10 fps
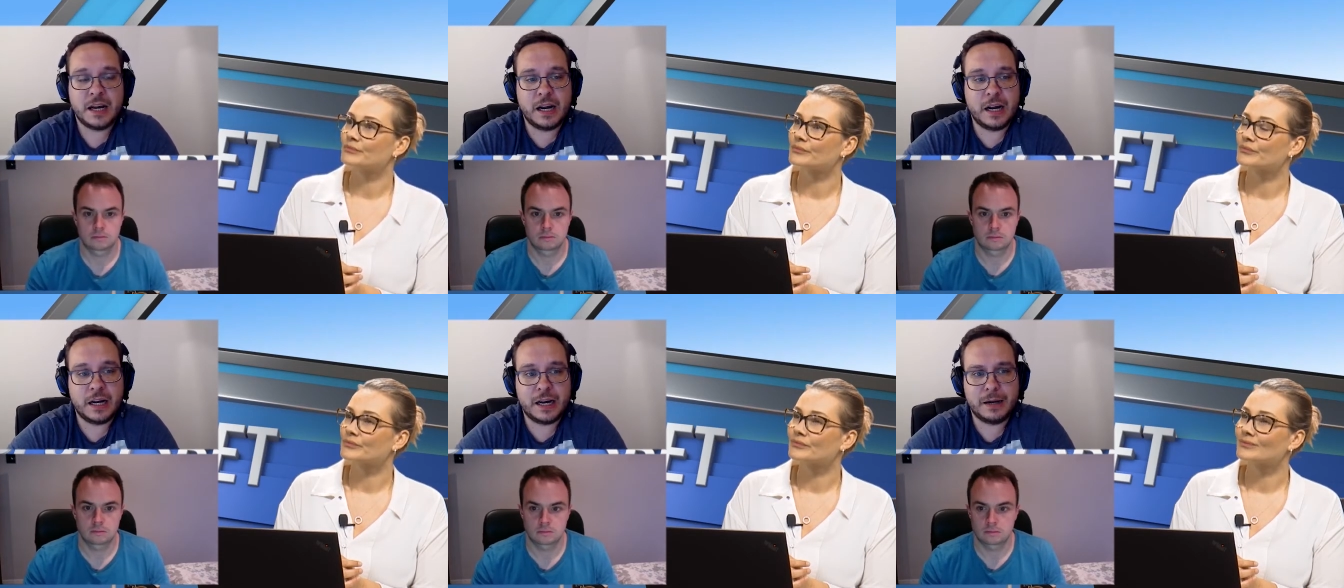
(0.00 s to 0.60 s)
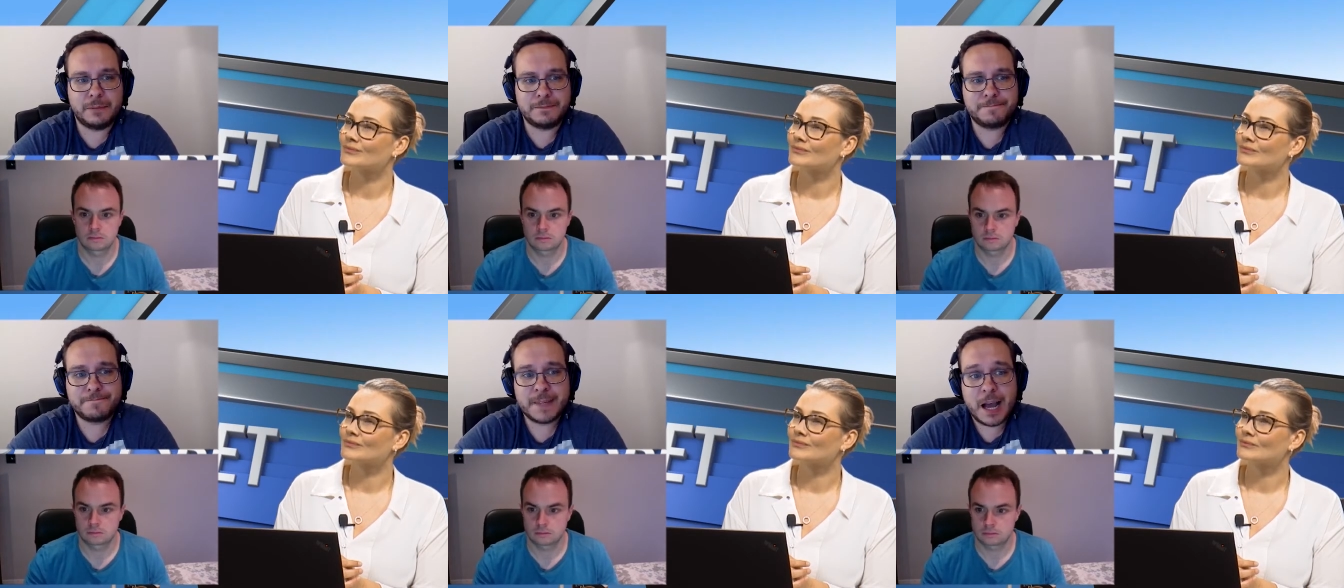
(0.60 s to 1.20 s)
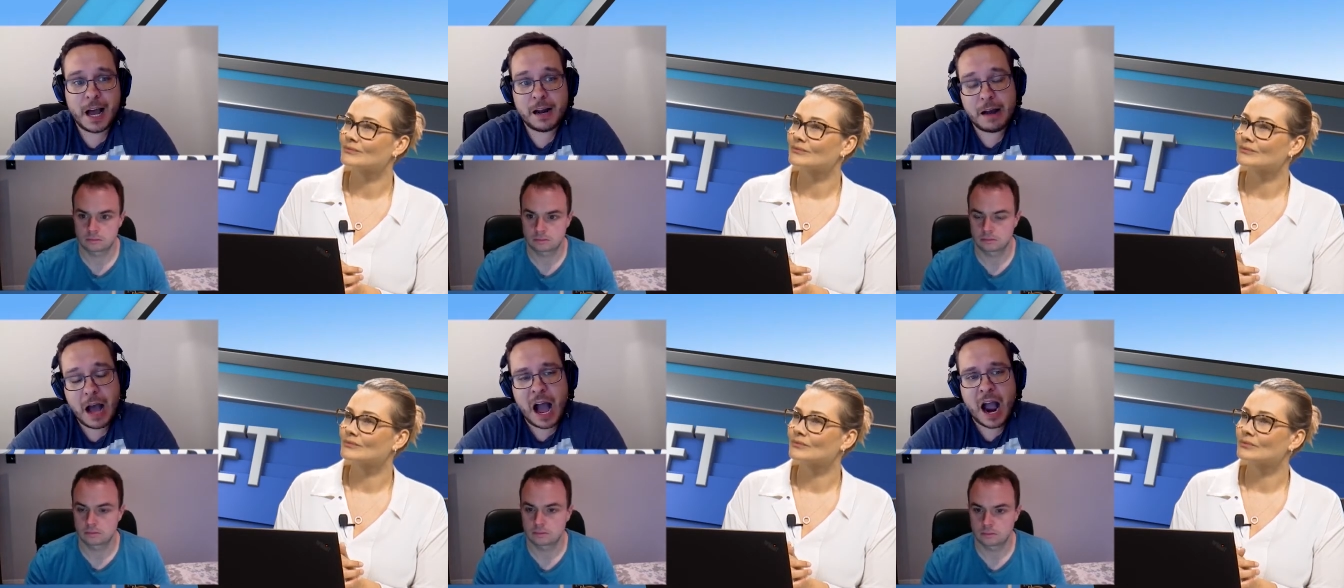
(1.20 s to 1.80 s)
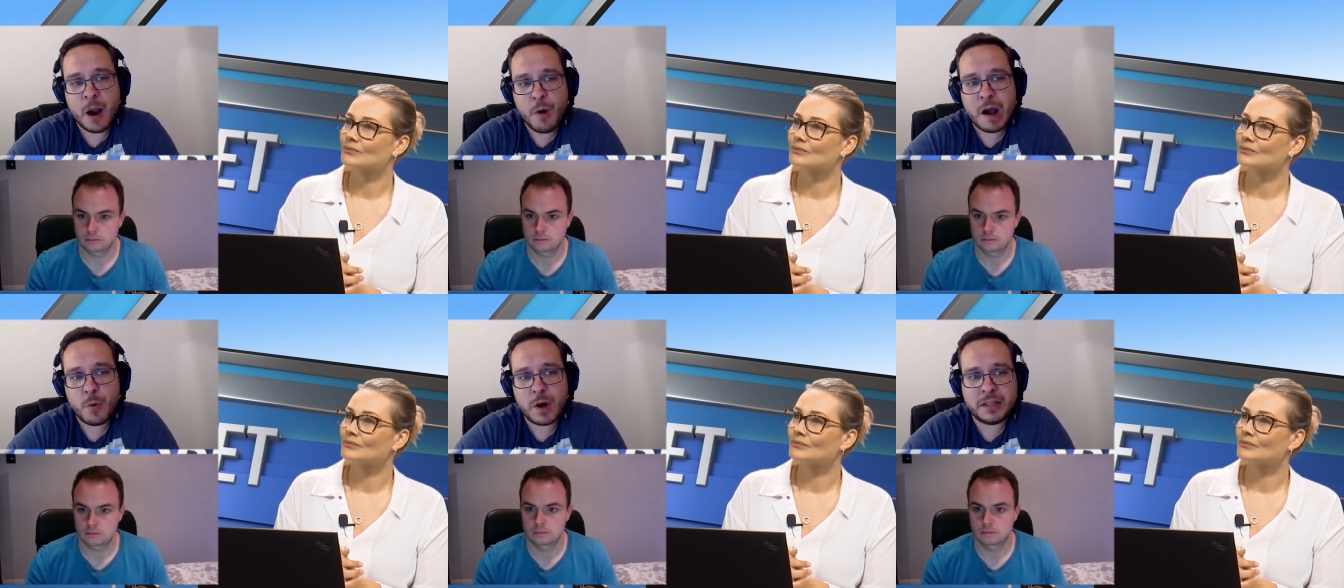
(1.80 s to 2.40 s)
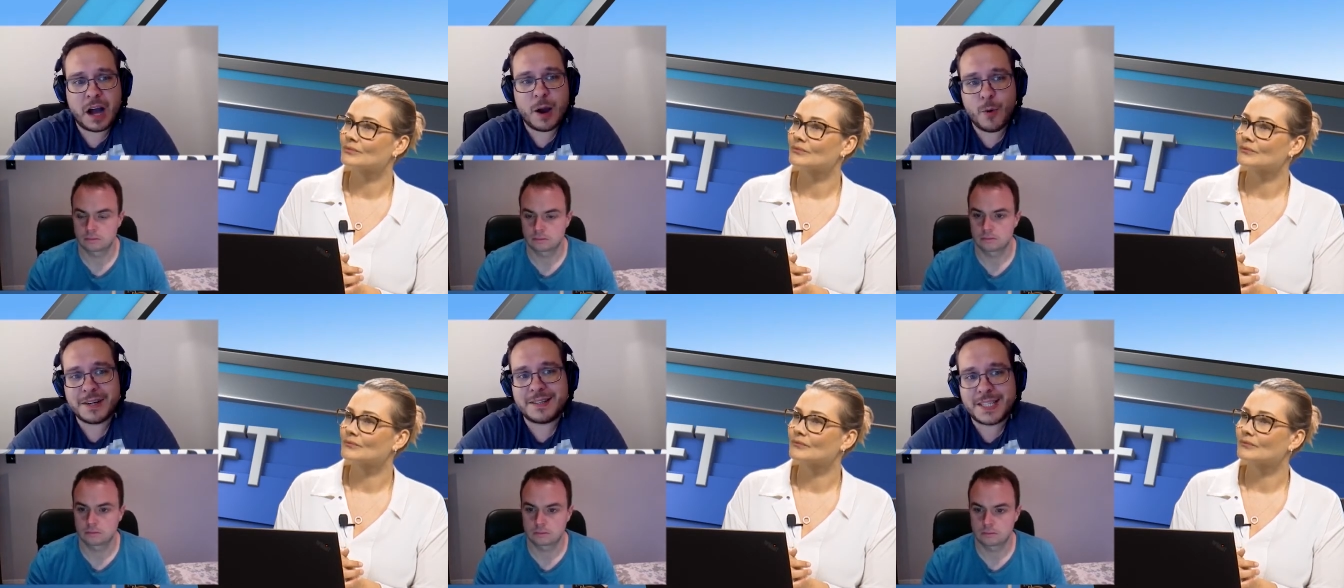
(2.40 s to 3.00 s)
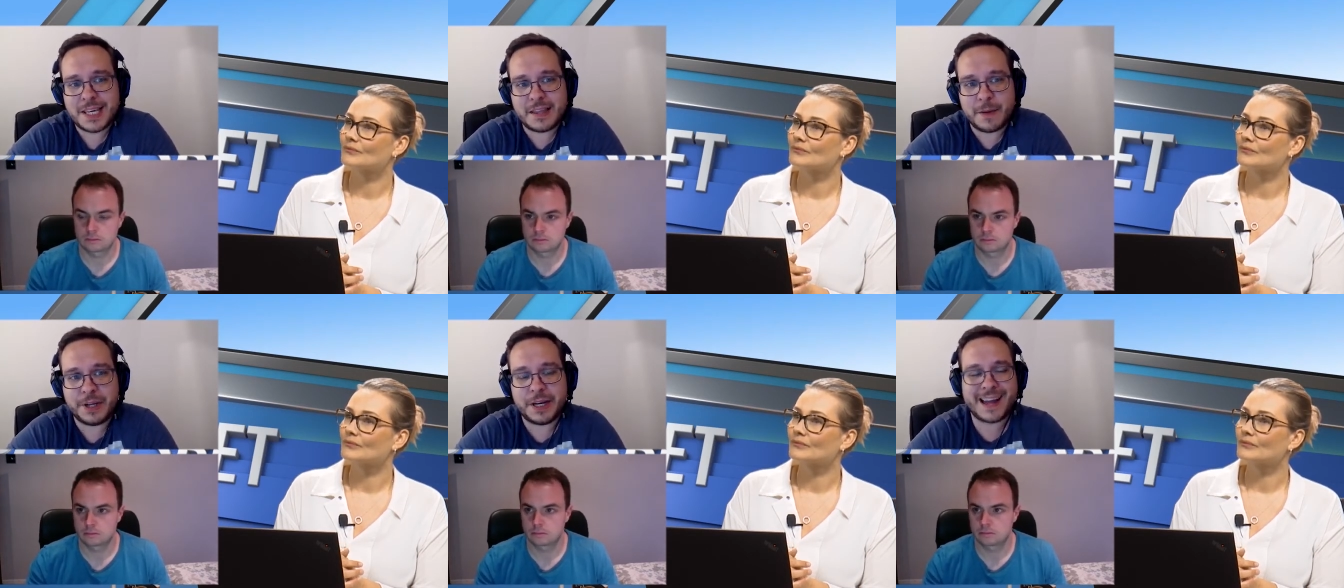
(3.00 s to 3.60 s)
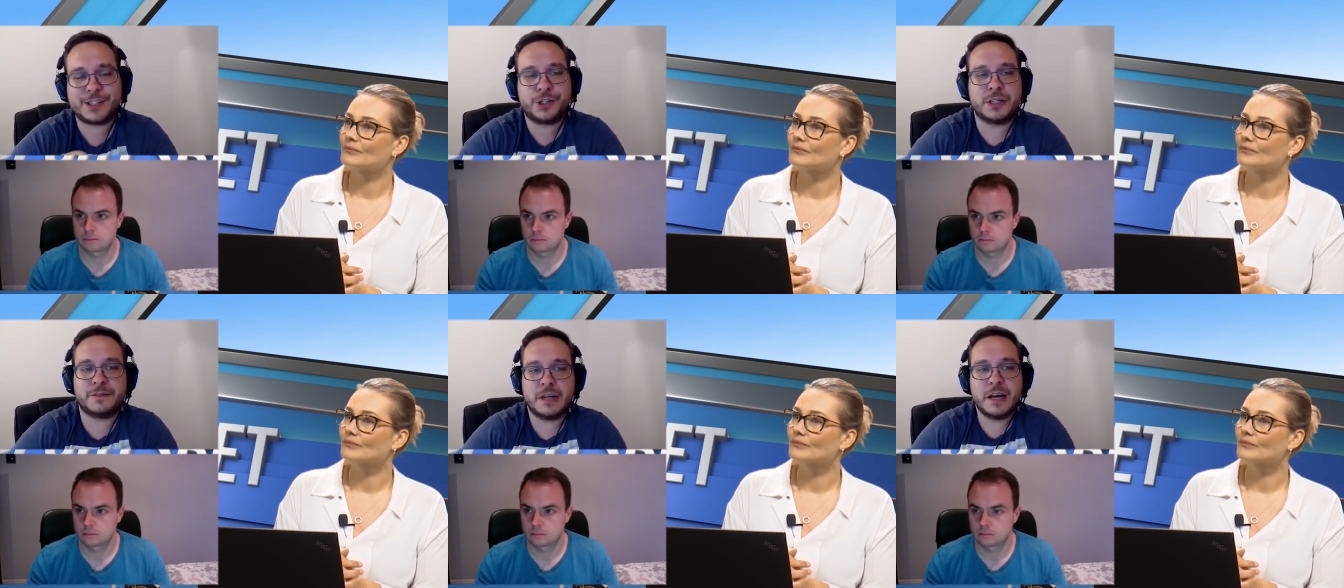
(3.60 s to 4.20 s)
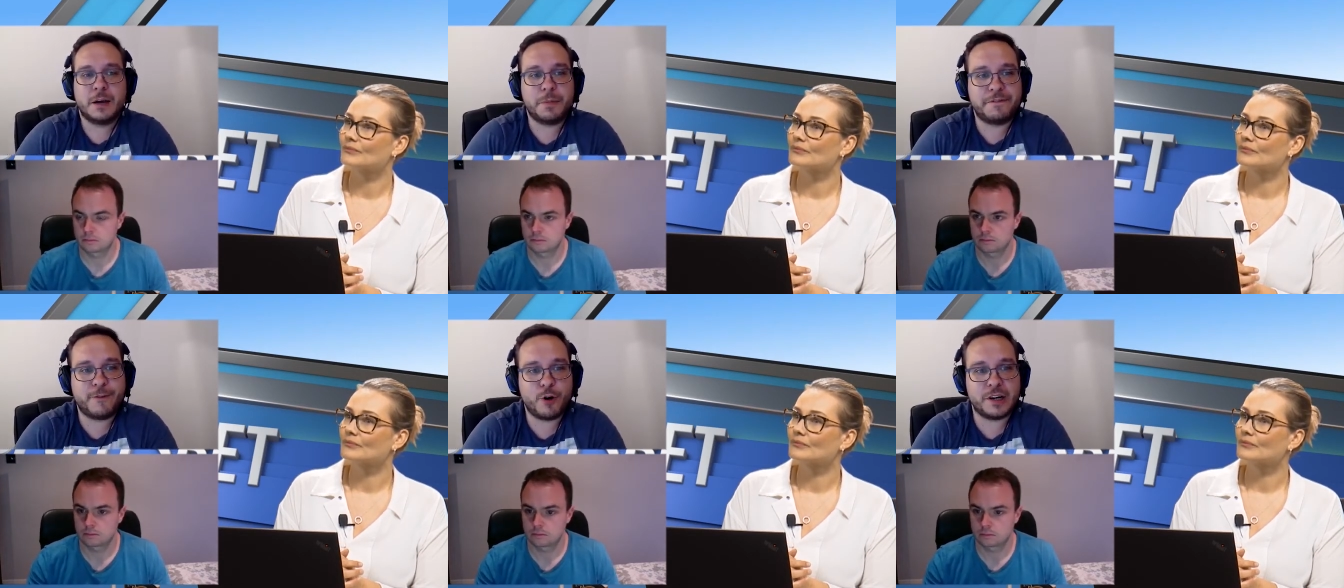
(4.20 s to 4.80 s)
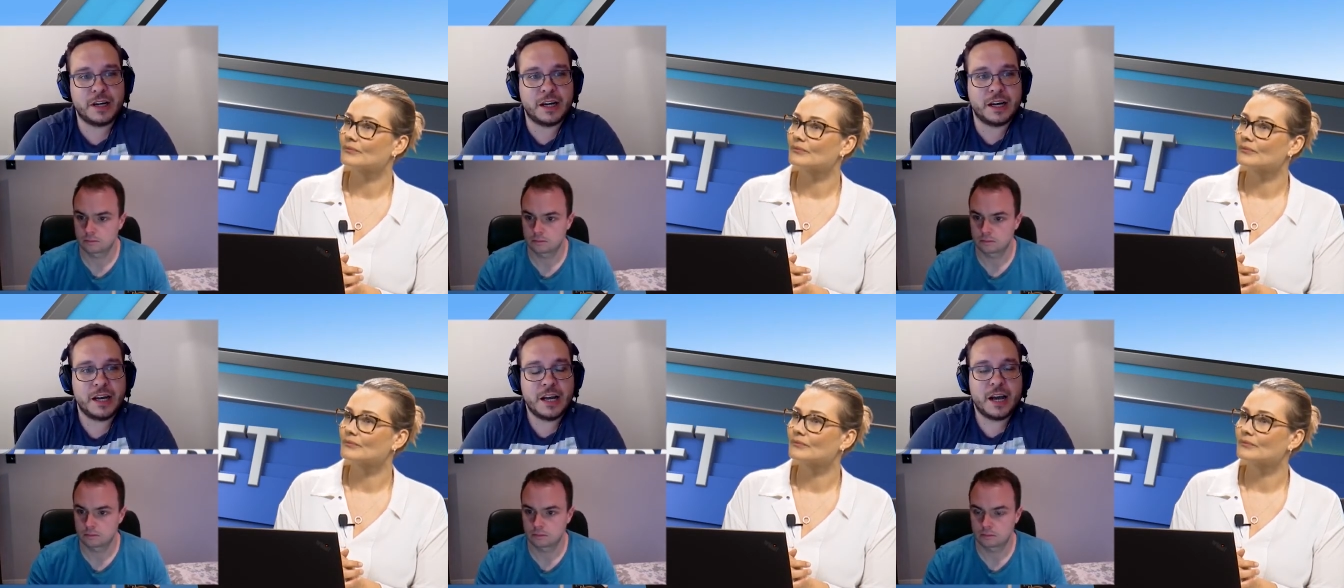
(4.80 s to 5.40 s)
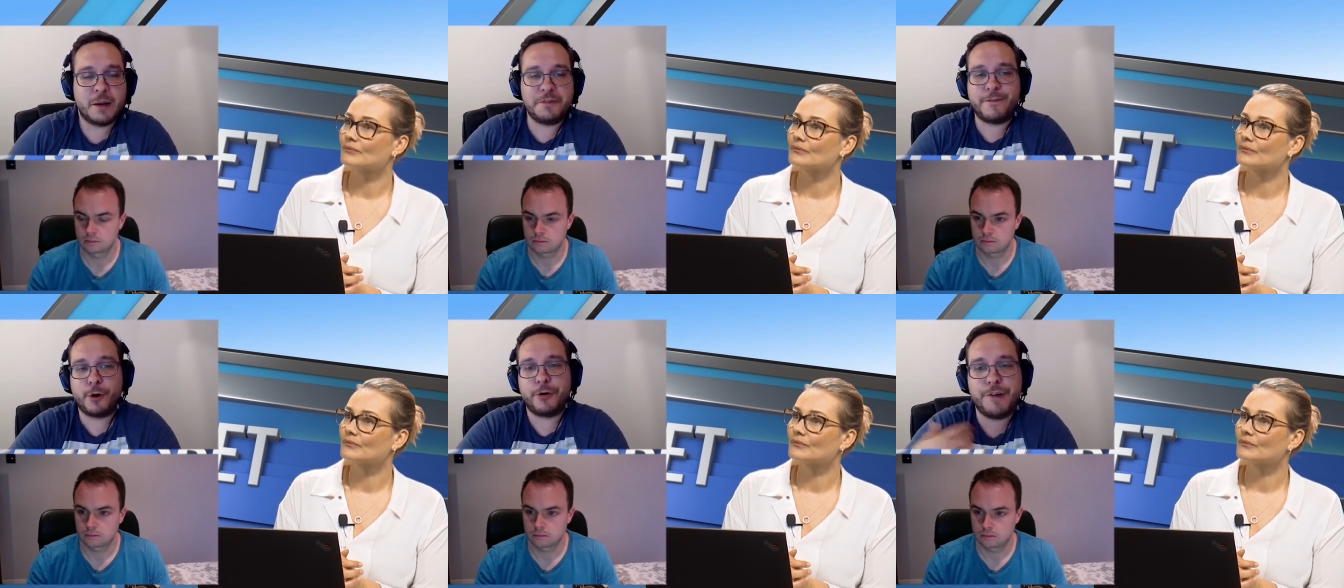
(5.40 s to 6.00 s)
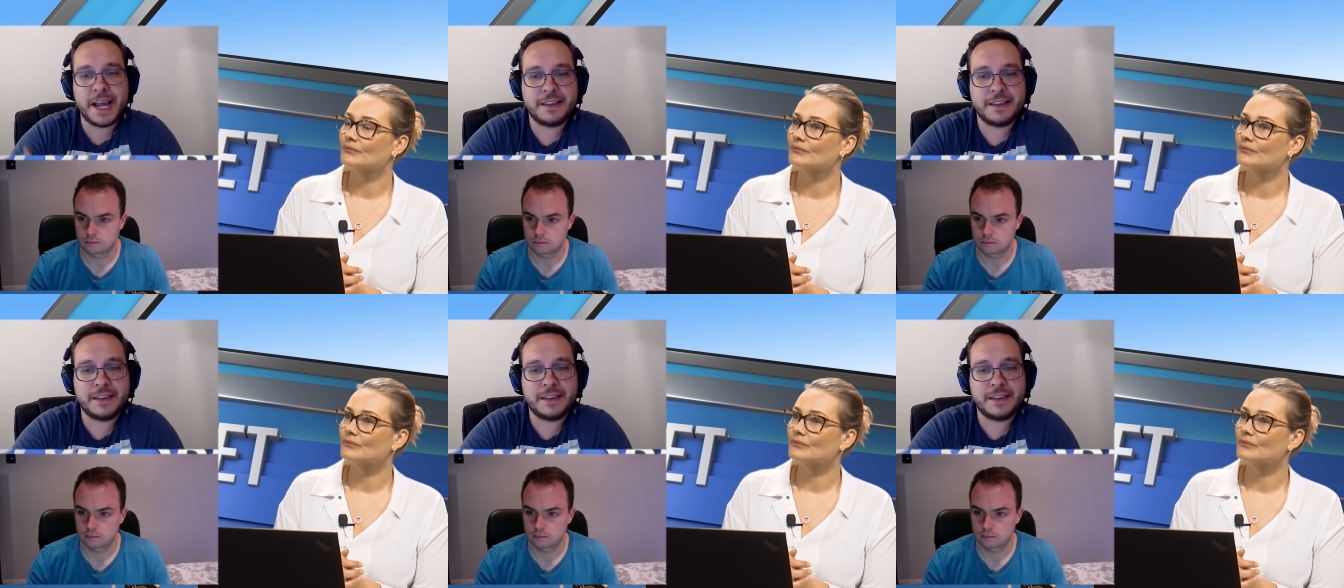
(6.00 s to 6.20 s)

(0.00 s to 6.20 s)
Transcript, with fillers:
Speaker 1: Um, I, I wanna, I wanna see them in action before, uh, before